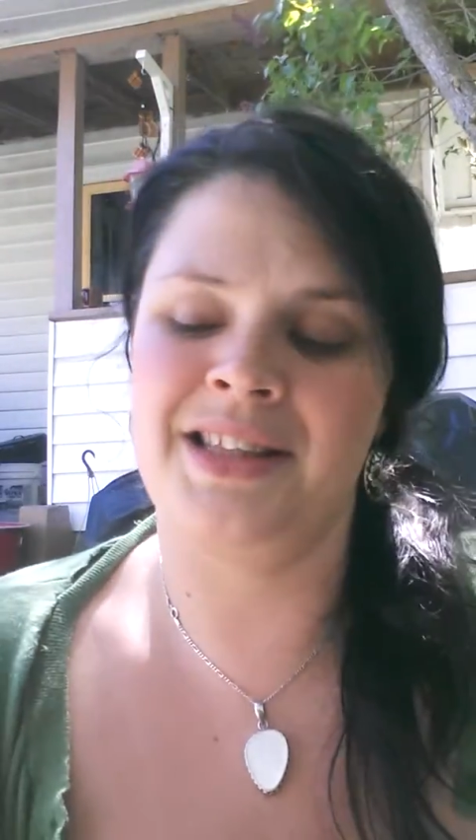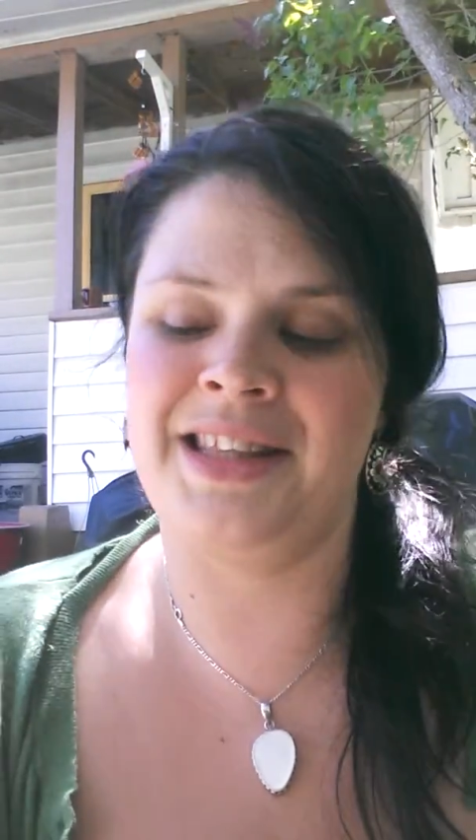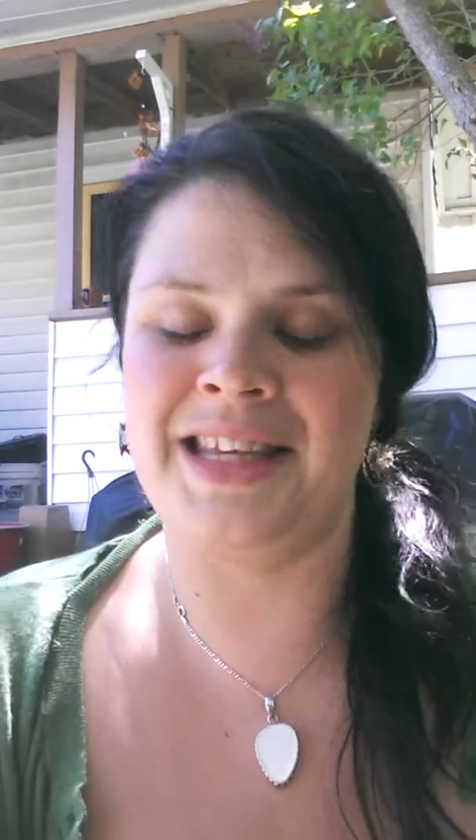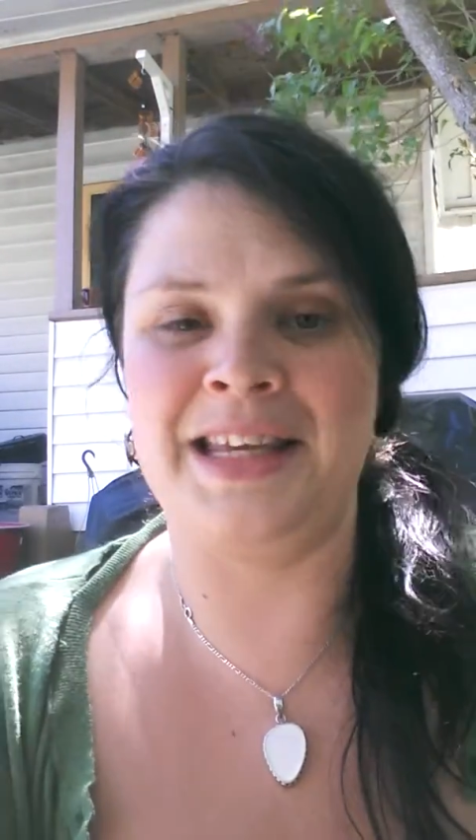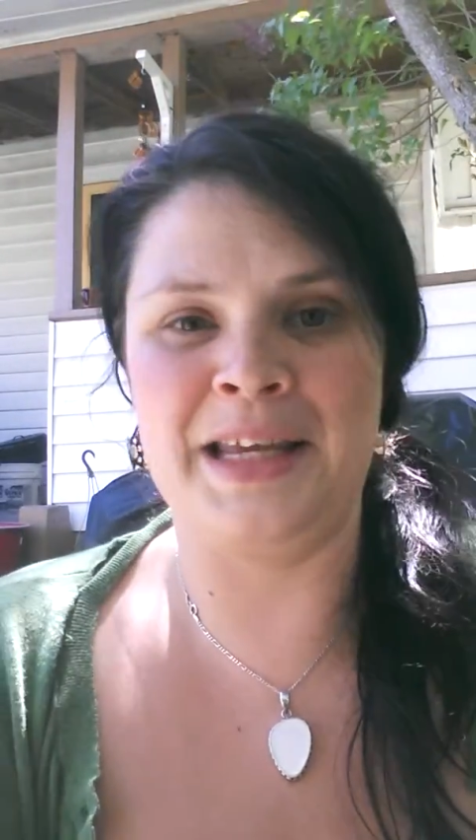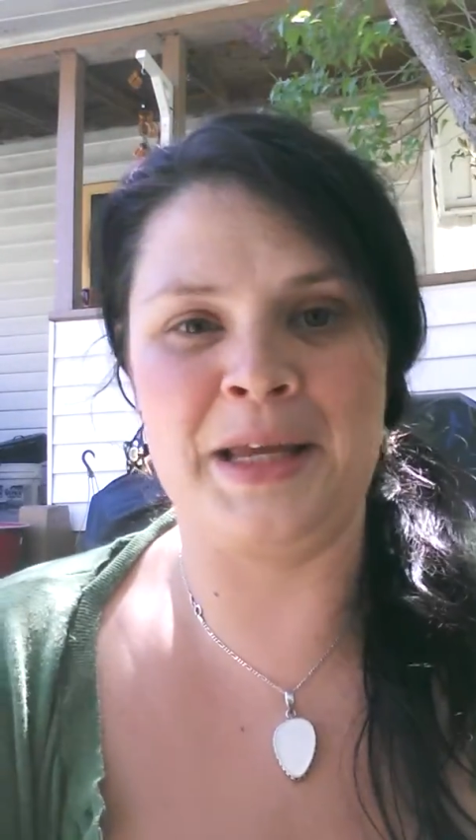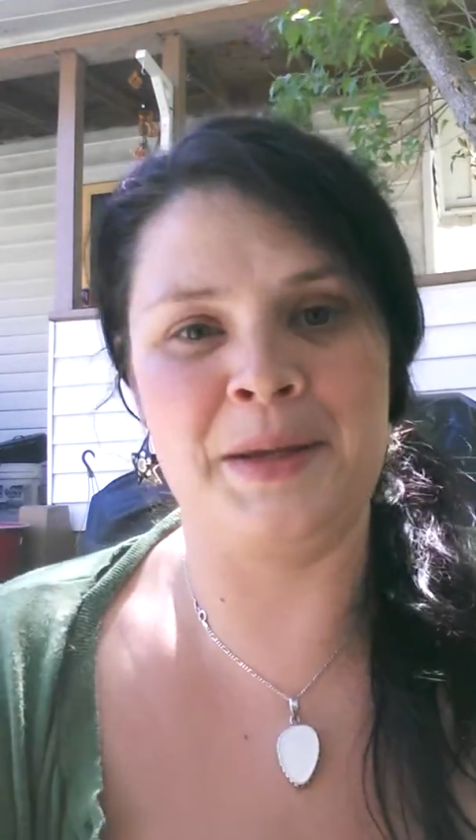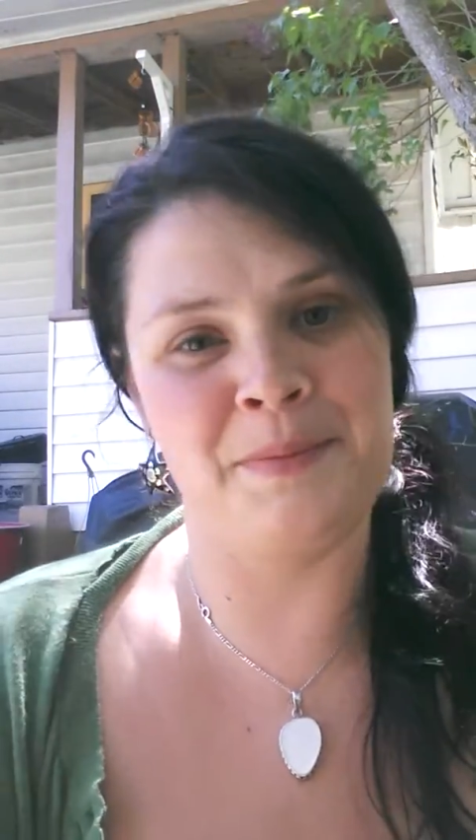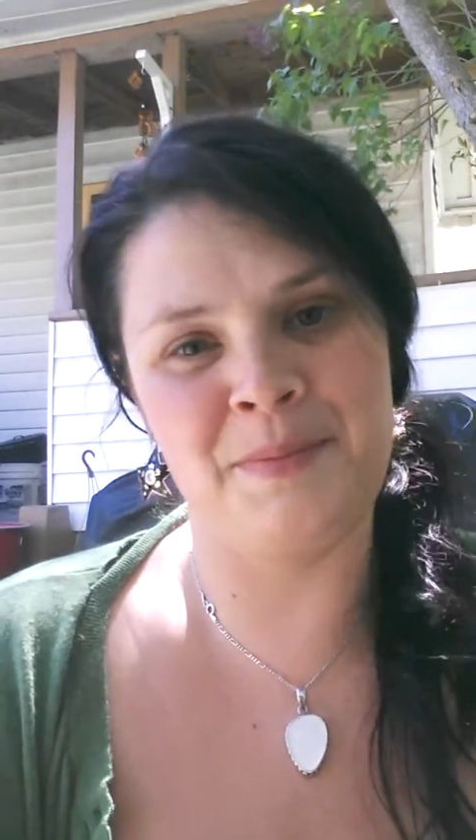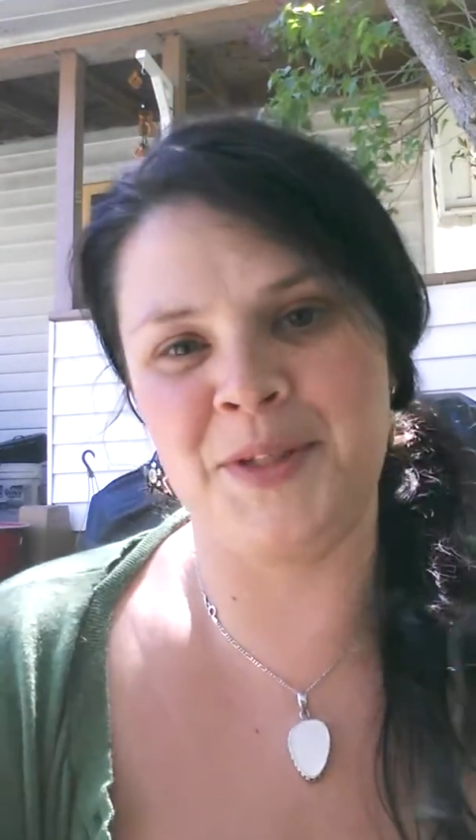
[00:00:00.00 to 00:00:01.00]

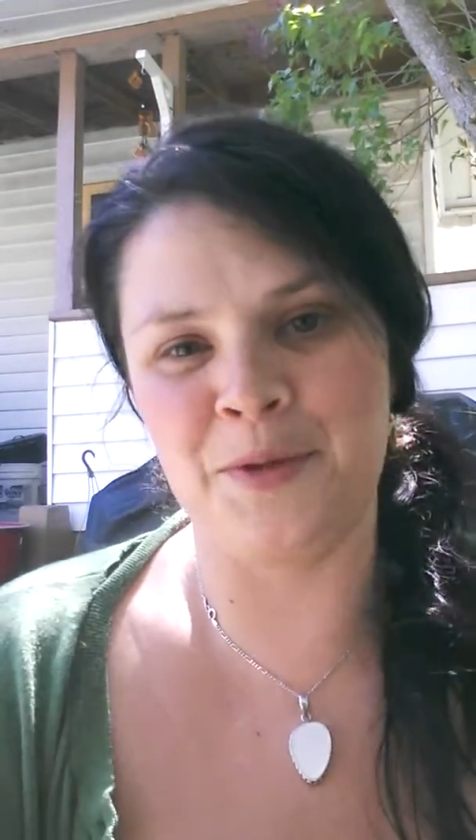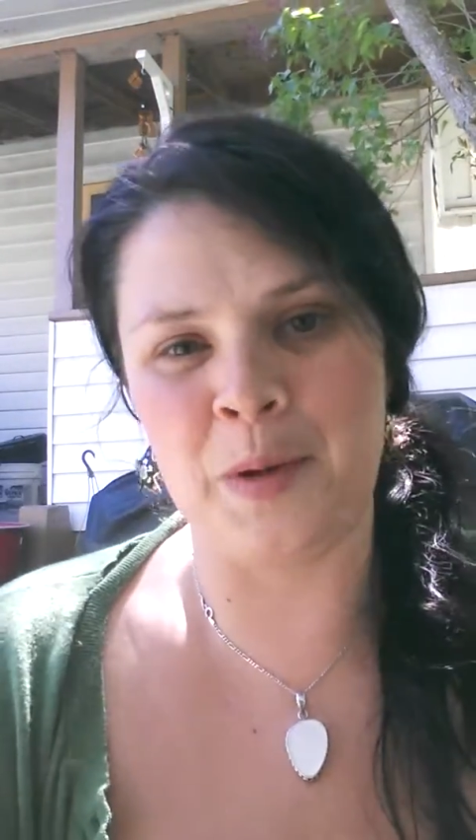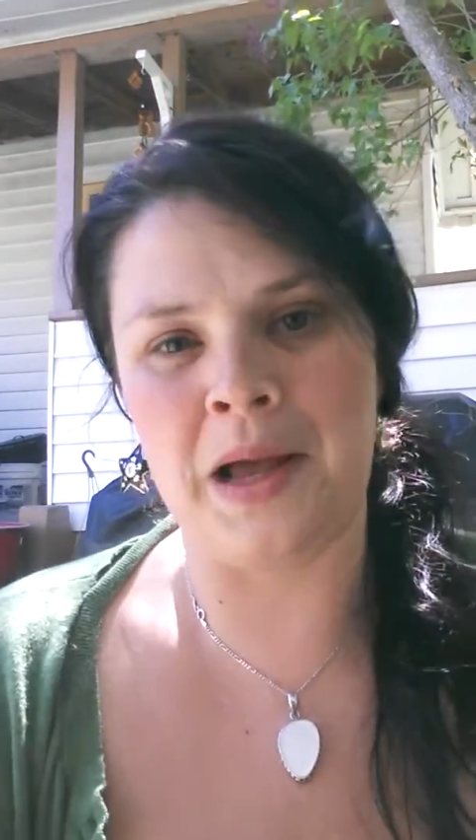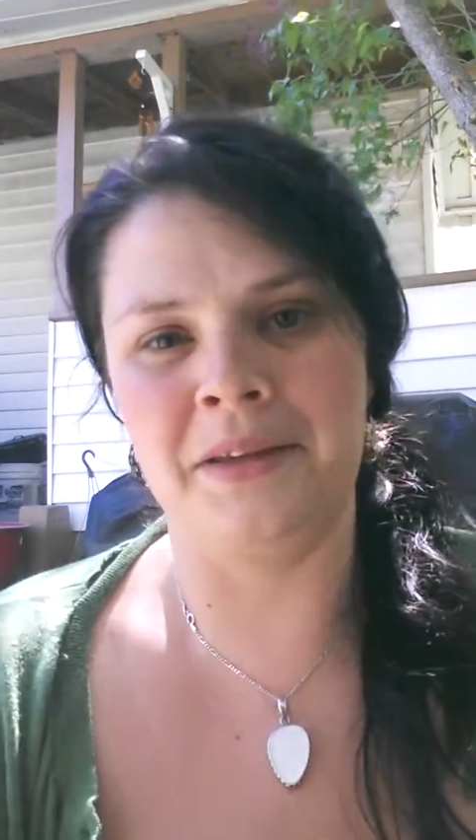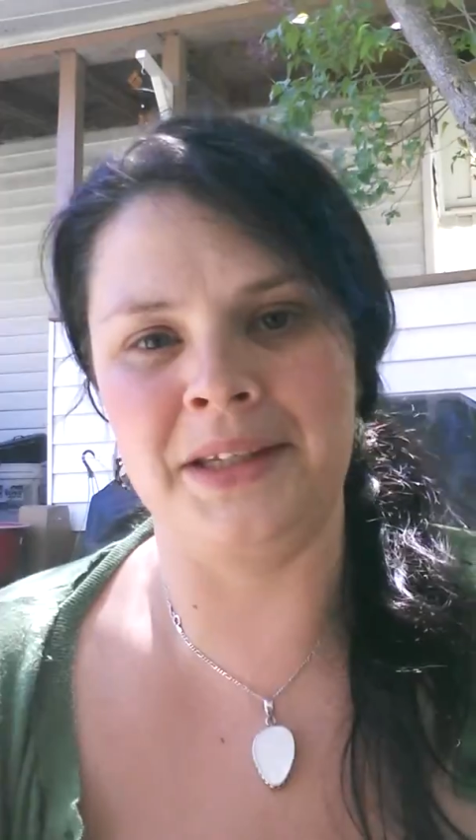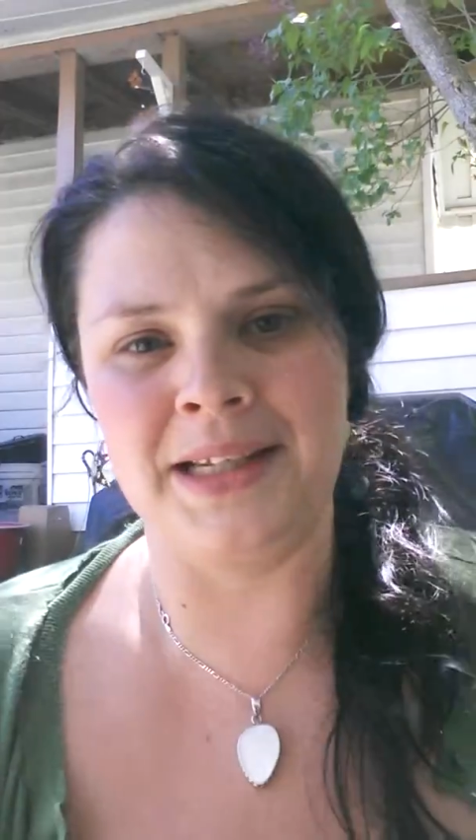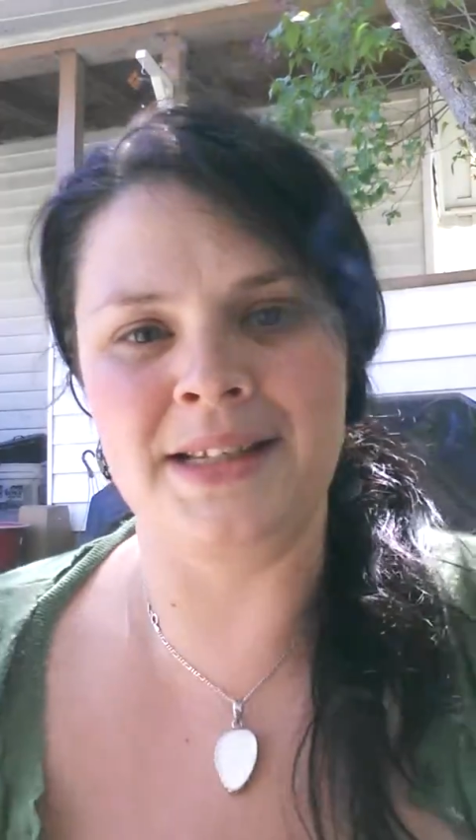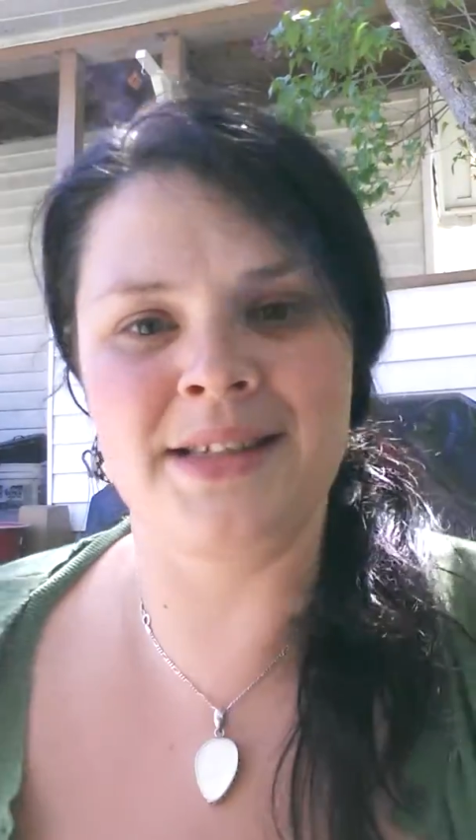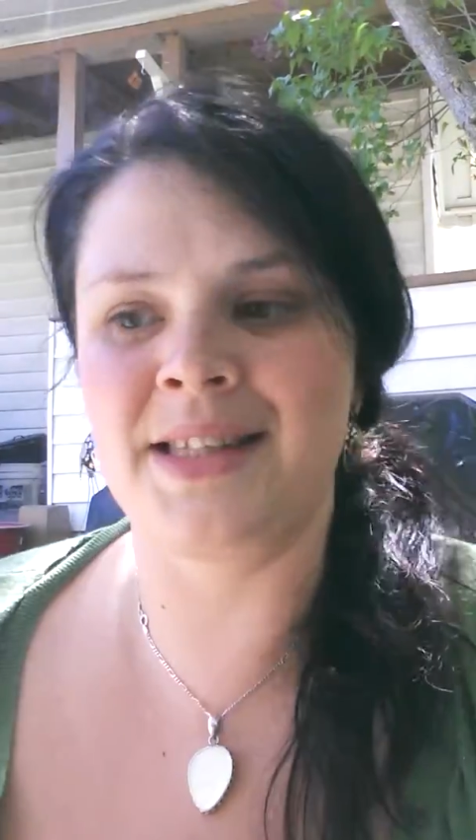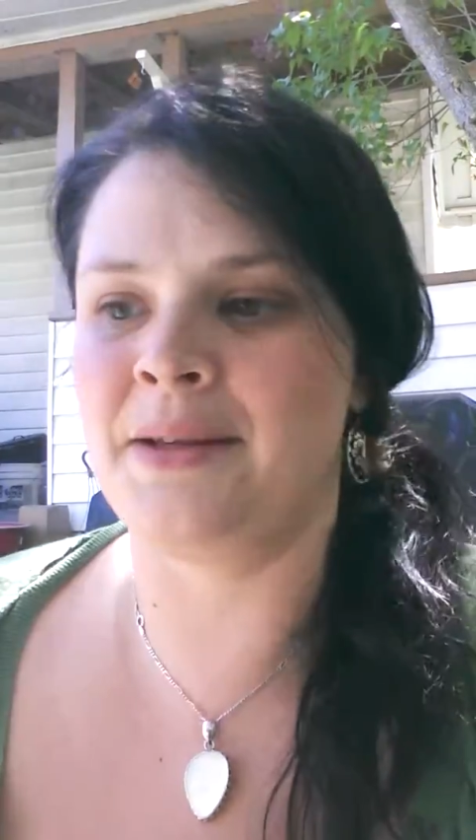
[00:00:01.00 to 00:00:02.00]
the dualities,